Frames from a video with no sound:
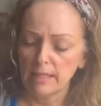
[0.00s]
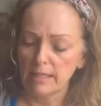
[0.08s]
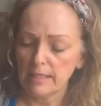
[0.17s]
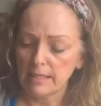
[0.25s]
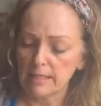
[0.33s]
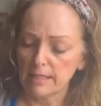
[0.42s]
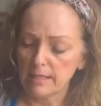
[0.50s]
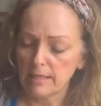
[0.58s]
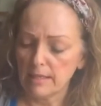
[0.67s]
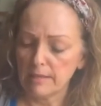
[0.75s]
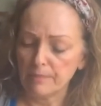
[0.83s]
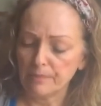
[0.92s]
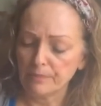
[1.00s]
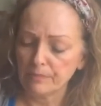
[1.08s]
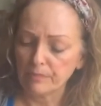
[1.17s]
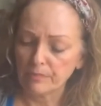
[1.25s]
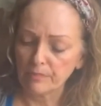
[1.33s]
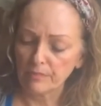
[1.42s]
it
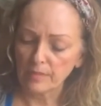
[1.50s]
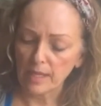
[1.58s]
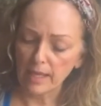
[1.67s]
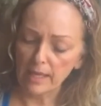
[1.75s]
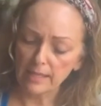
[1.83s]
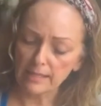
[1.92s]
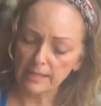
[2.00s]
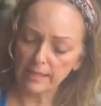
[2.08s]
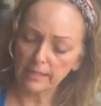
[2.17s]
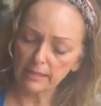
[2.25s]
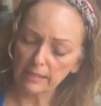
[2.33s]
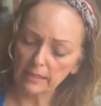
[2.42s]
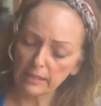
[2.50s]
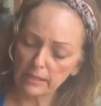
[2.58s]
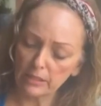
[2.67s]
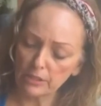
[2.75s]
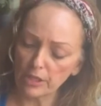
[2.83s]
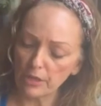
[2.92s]
has like a
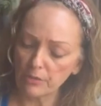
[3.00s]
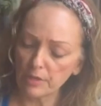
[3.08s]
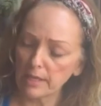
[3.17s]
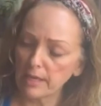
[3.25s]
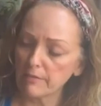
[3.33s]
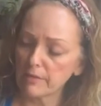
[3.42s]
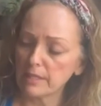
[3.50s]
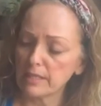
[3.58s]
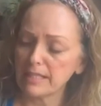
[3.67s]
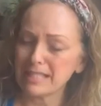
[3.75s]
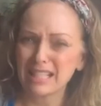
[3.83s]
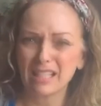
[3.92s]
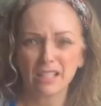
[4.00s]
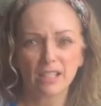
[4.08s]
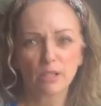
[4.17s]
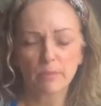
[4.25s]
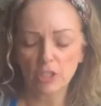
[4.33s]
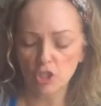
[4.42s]
little coating of it and it's a
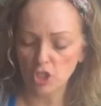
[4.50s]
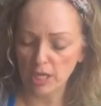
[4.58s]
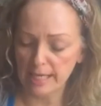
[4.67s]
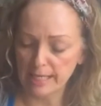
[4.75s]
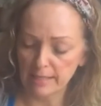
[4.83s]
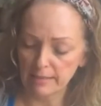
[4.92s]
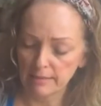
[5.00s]
little bit shiny.